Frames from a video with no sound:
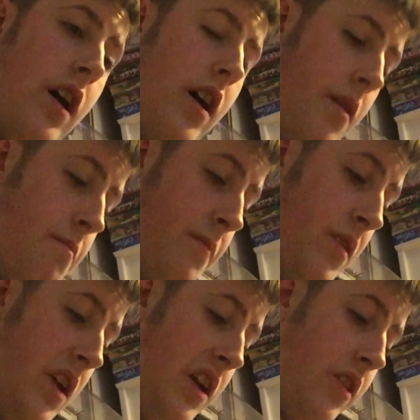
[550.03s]

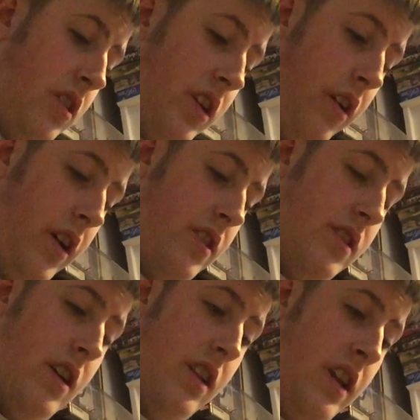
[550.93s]
Nearly done,
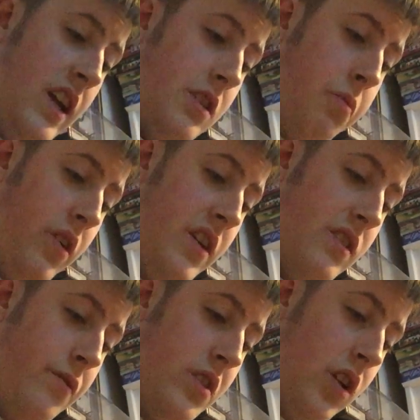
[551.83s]
guys. The next one
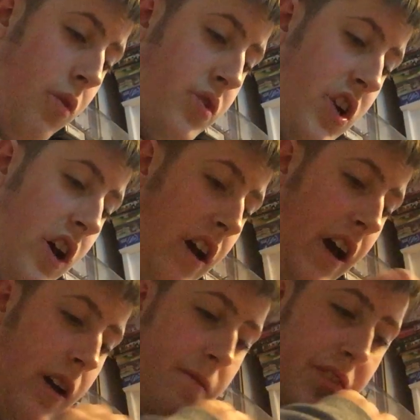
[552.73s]
is of Soldier
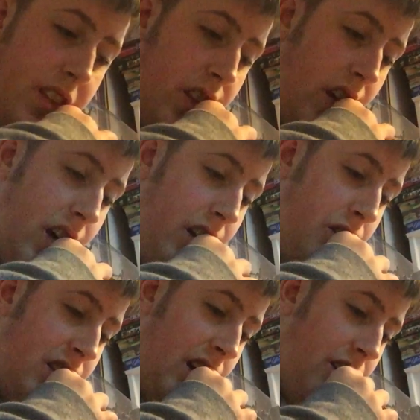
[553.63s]
and
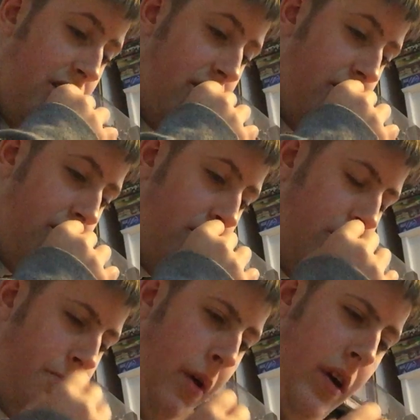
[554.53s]
Lieutenant
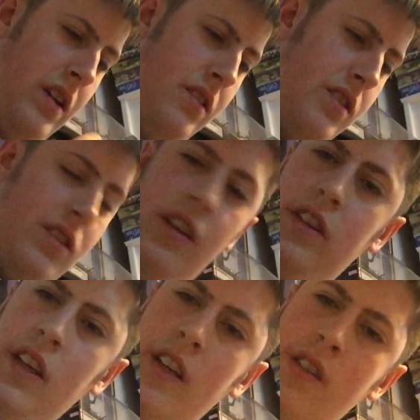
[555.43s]
Bites. I
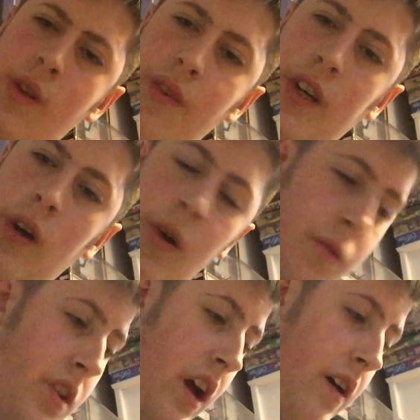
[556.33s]
think it's the
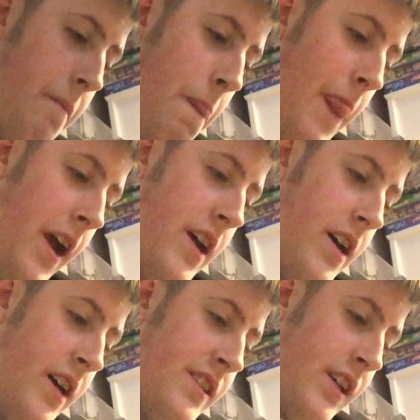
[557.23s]
raccoon, yeah.
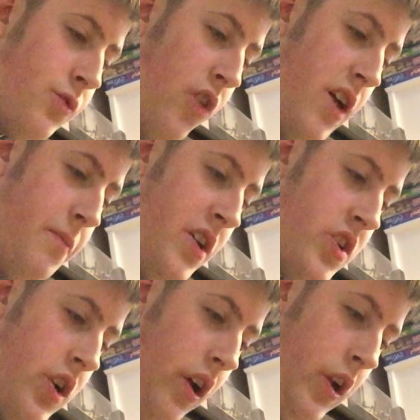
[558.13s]
It says rabies
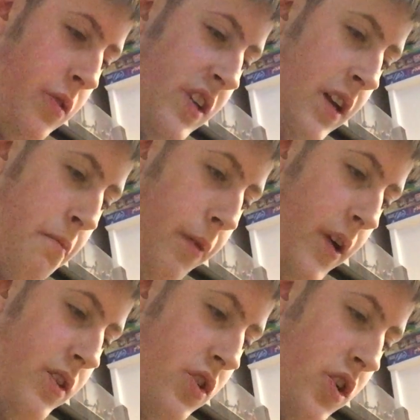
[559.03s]
shot. Lieutenant
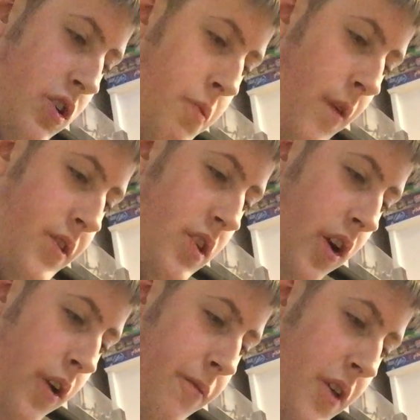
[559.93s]
Bites just wants
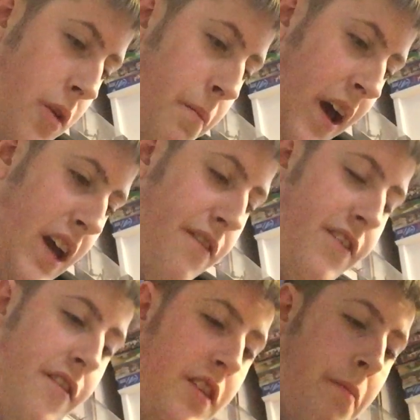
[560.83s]
to love you. Pay
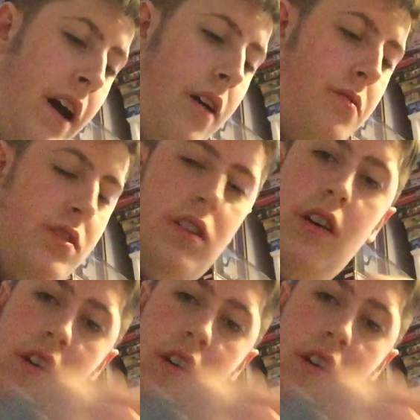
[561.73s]
£50.